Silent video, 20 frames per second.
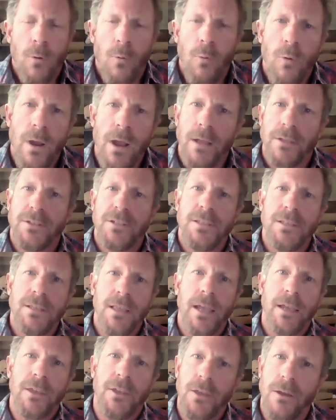Well, just
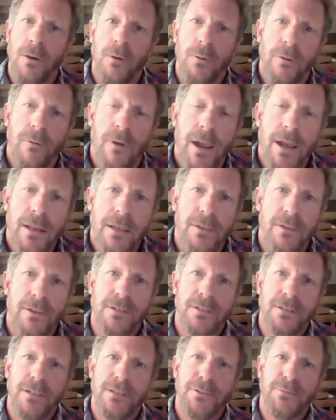like you, you're right. It's
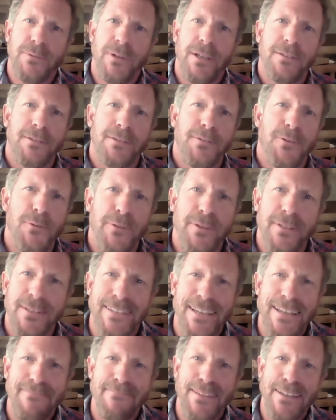just it's it's doing the
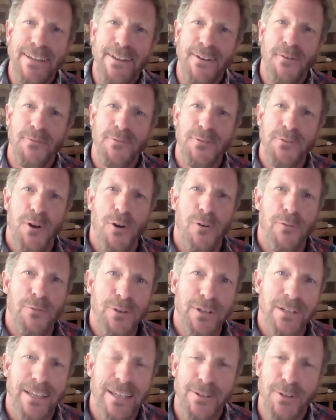same thing over and over
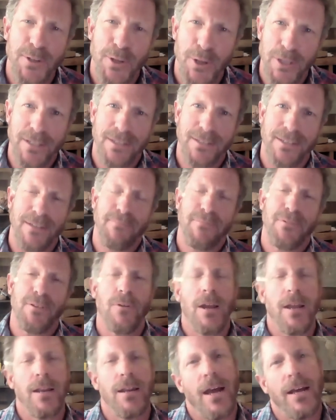and getting good at something,
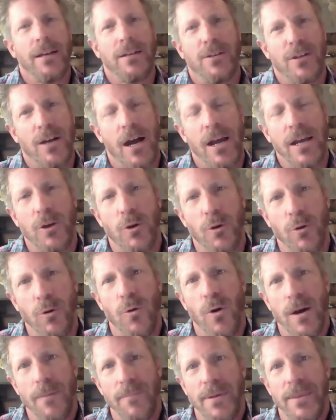right? And I I
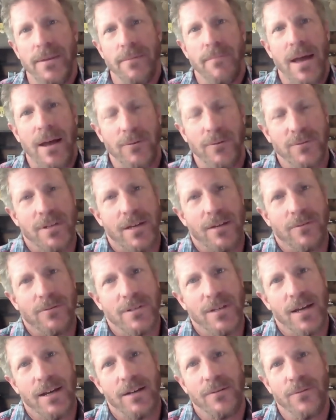grew up in the mountains
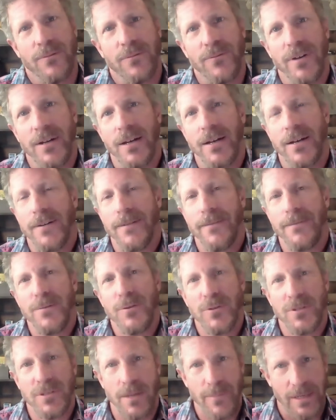outside of uh,
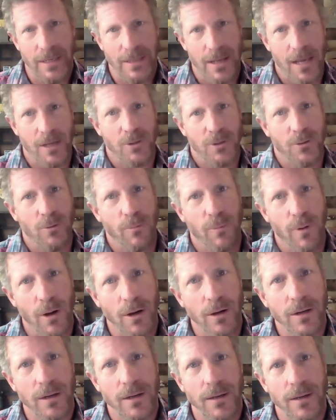Yosemite National
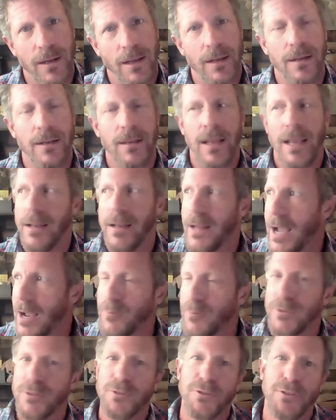Park, and and I
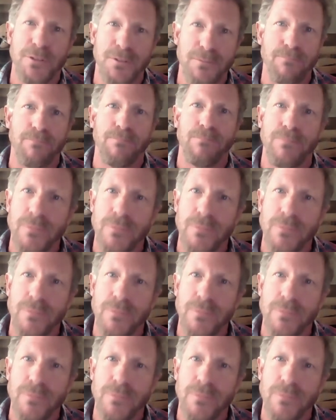was just